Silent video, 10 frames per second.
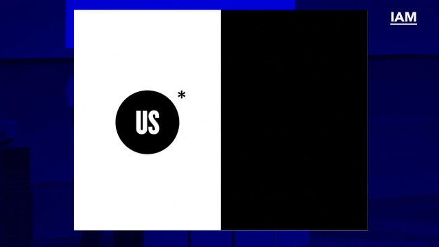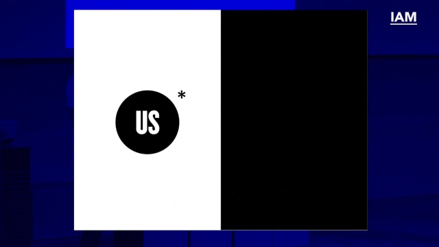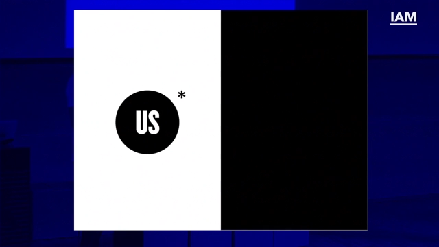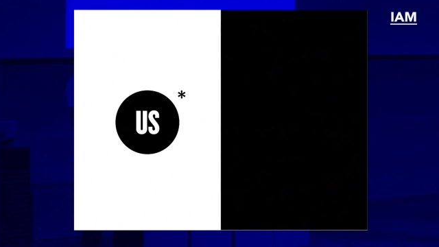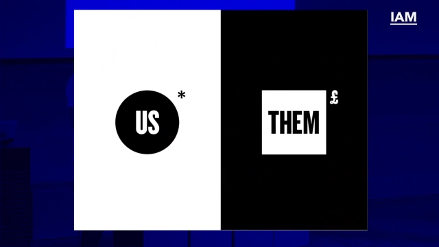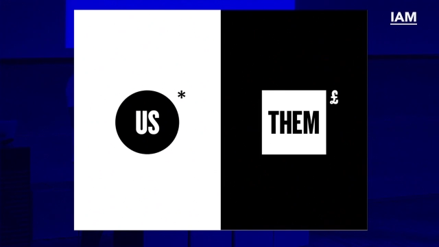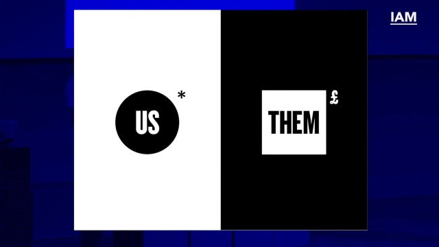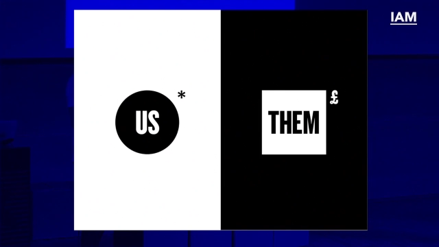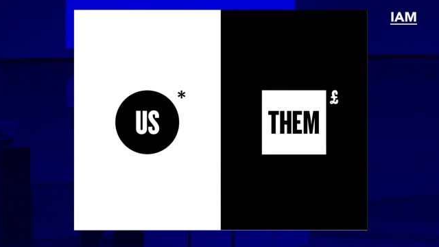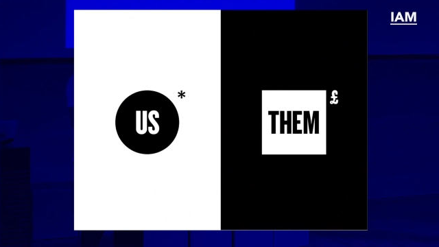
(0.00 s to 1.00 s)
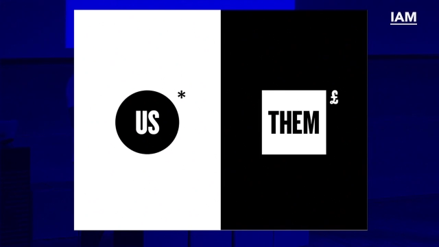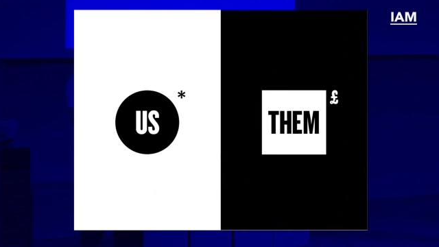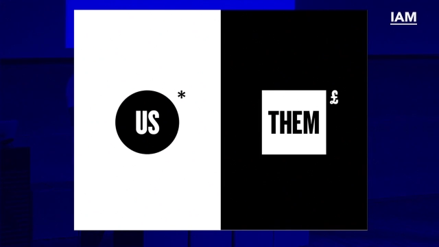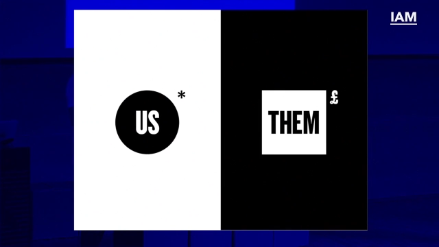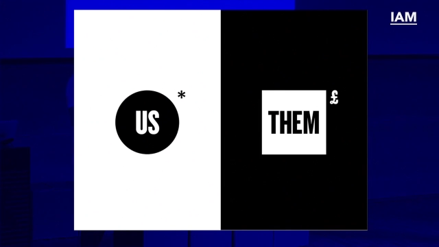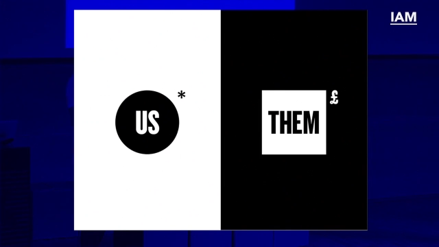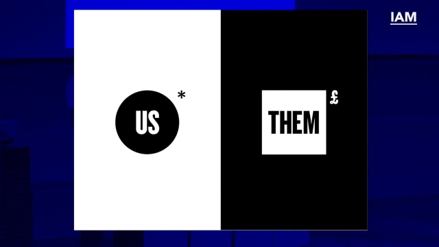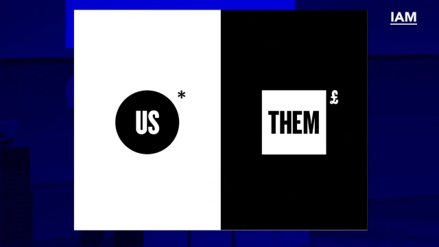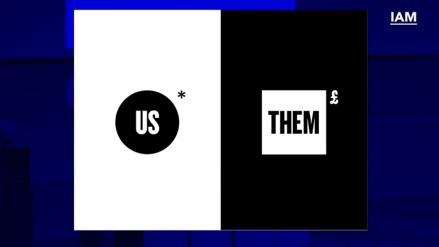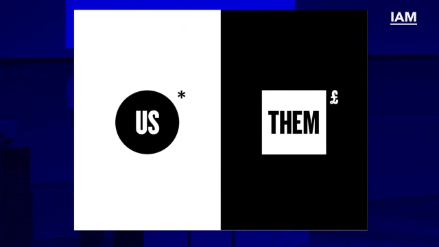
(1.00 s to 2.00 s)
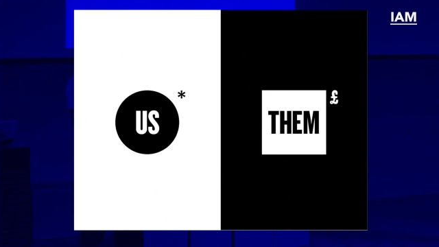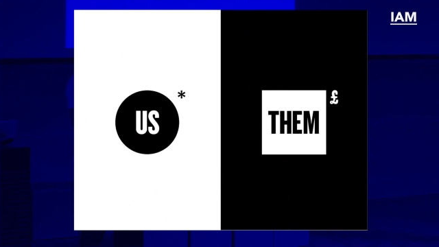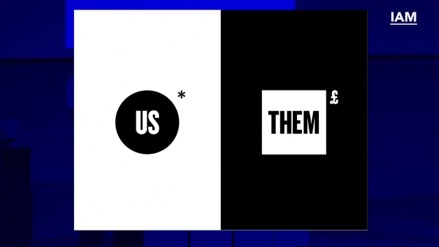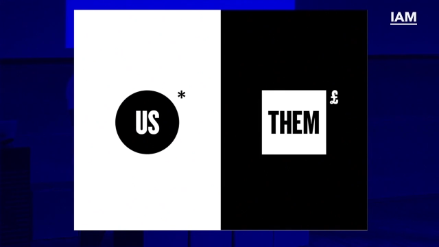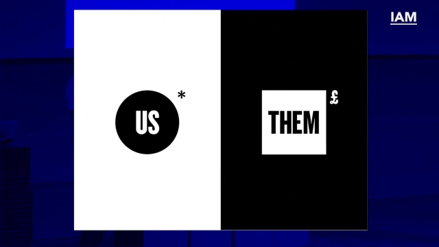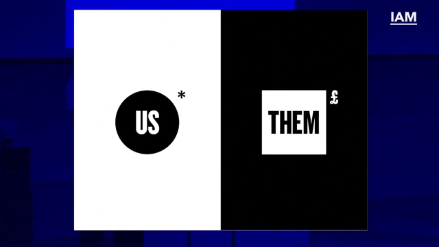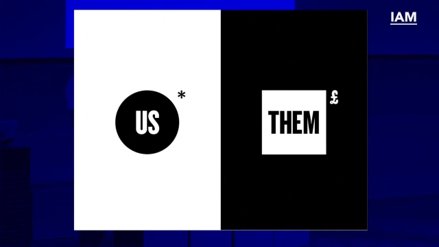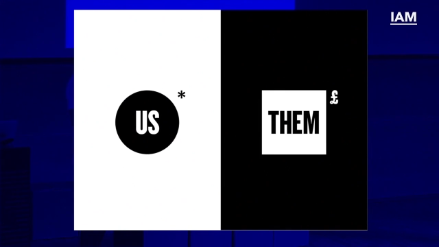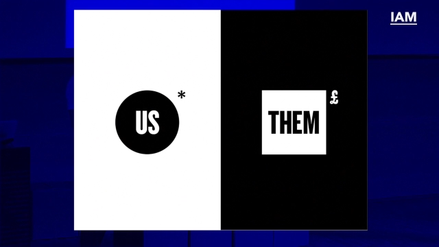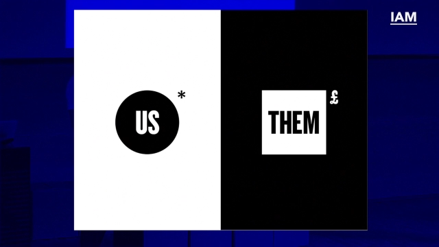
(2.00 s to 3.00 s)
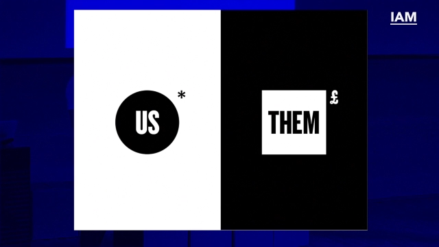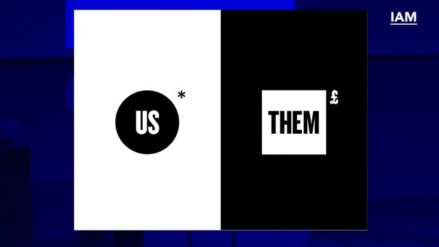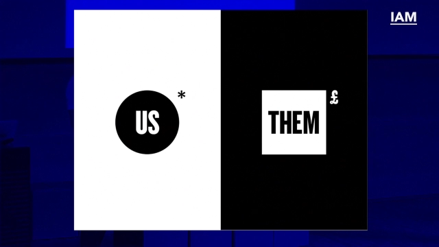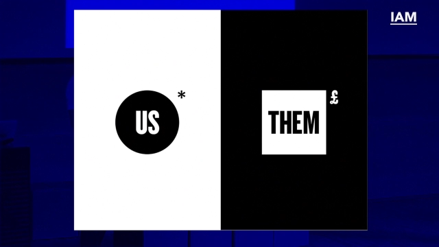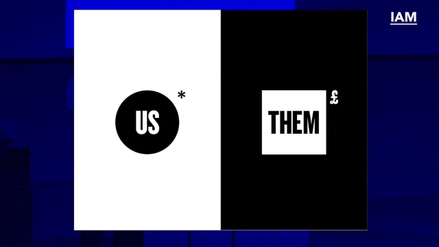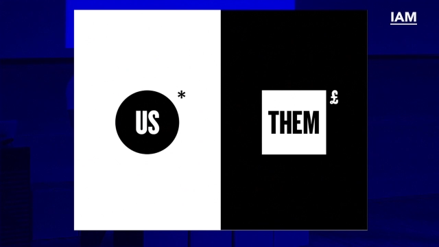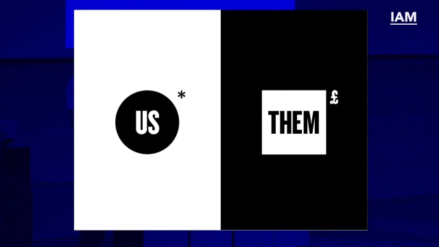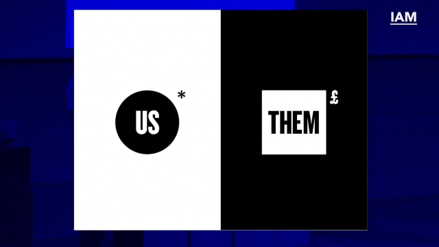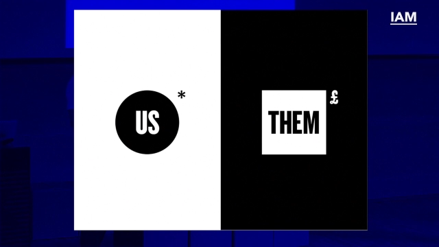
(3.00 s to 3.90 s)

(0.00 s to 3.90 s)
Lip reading: (no speaker visible)